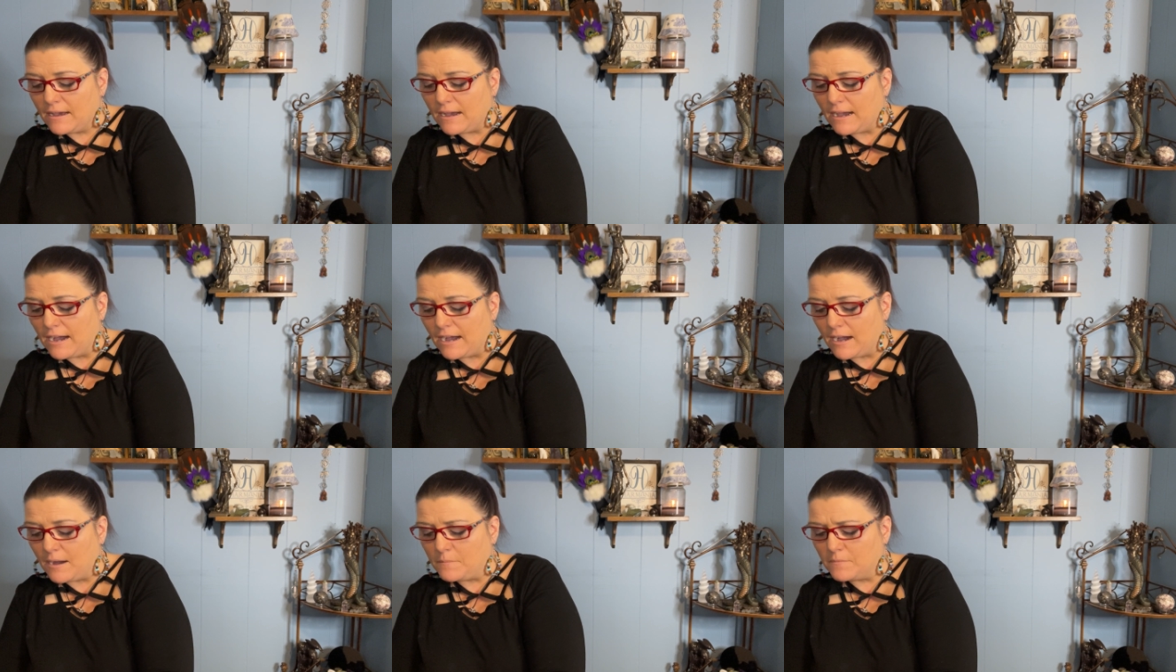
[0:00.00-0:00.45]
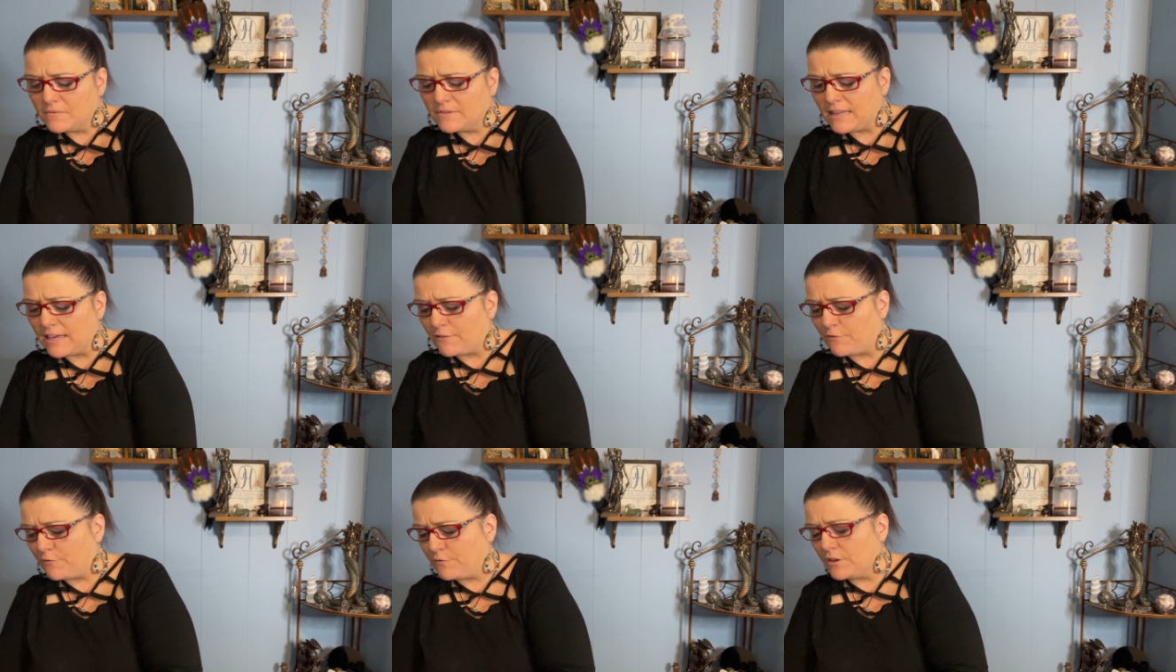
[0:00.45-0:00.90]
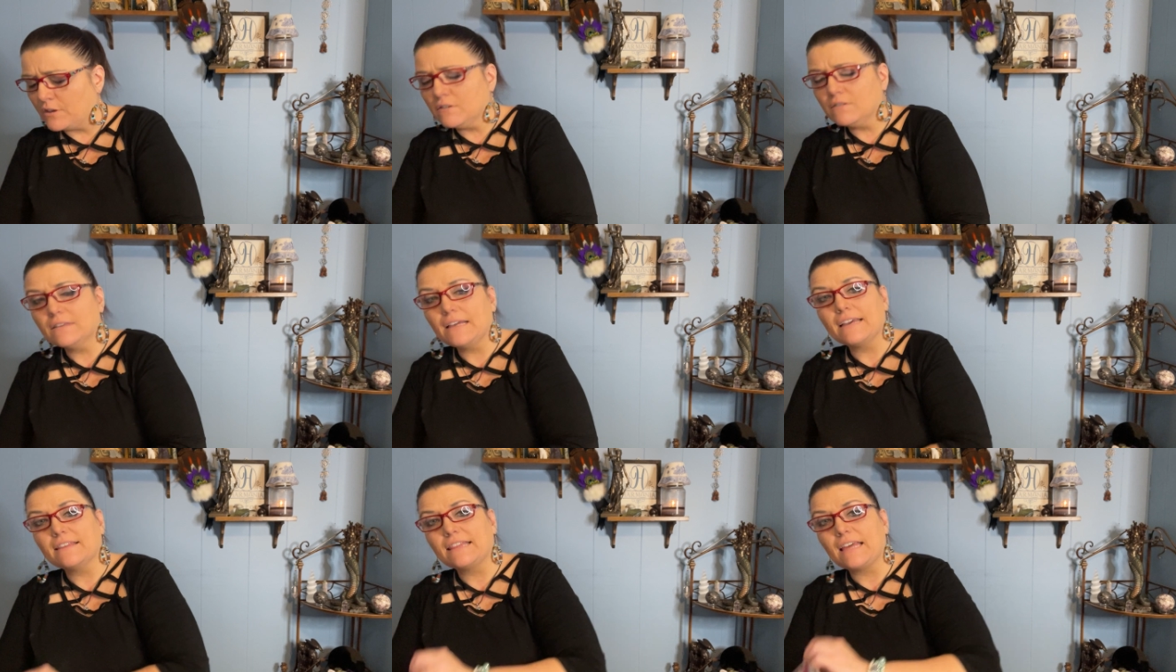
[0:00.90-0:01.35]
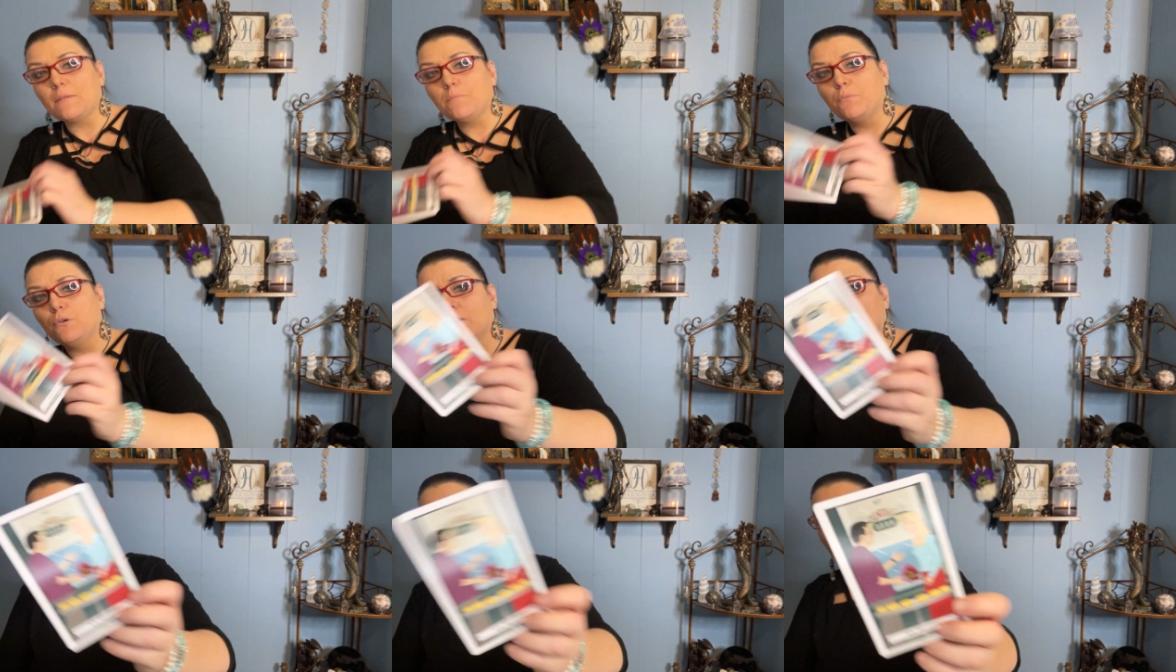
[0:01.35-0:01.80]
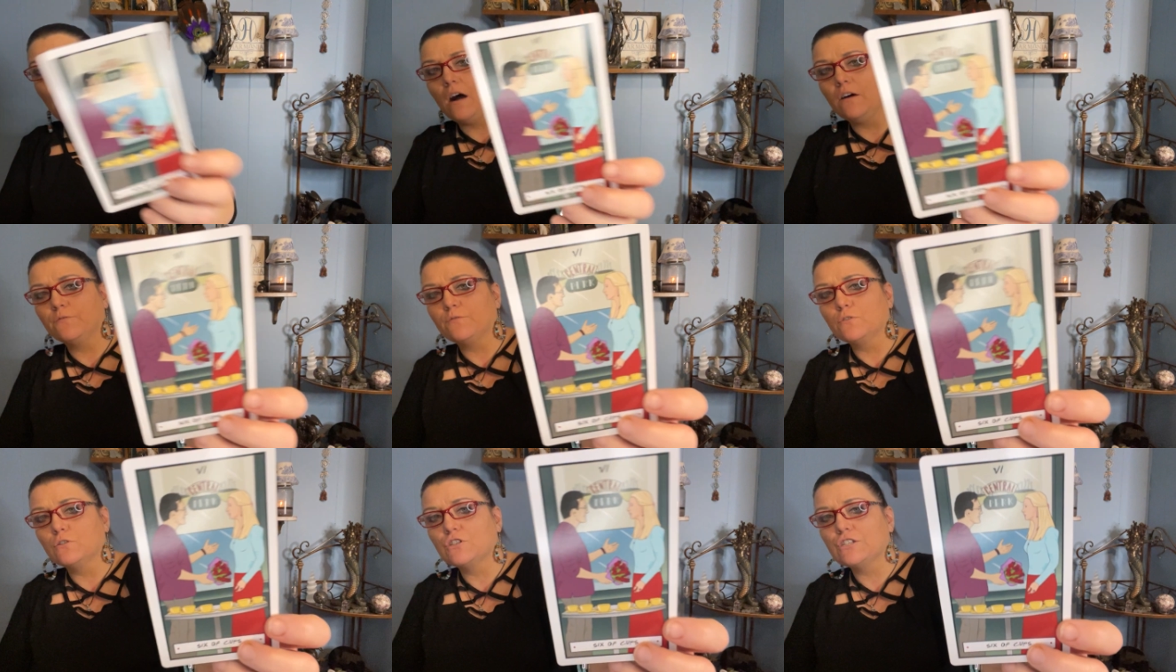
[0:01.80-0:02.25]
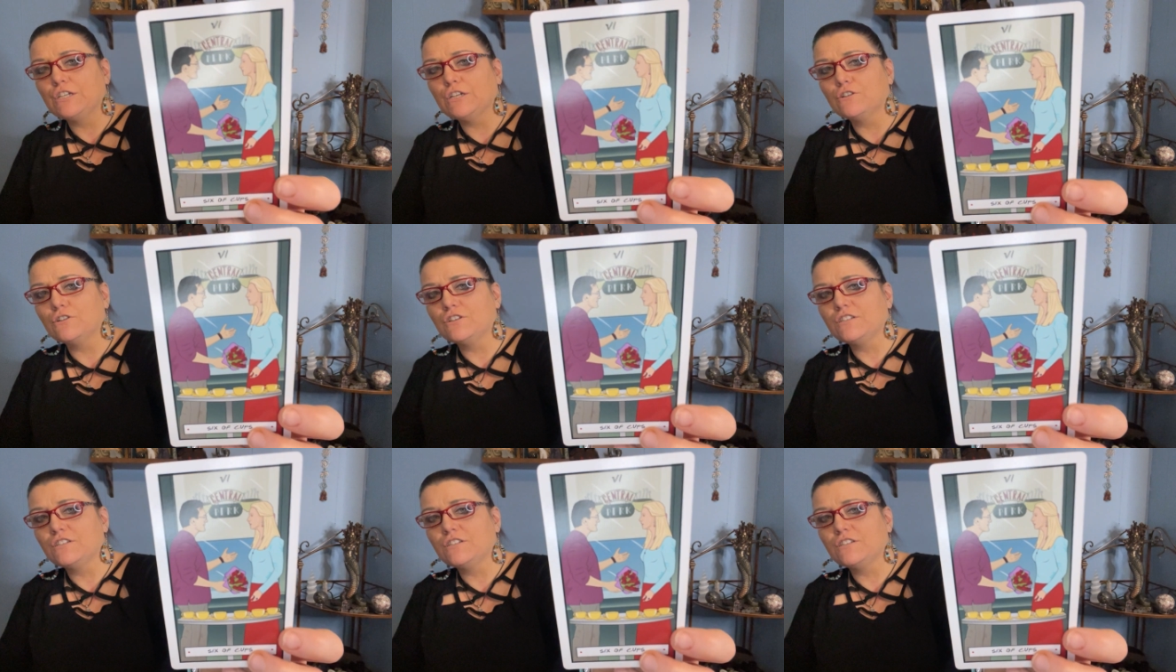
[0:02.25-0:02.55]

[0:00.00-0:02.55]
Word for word: um, they feel like they put offers here.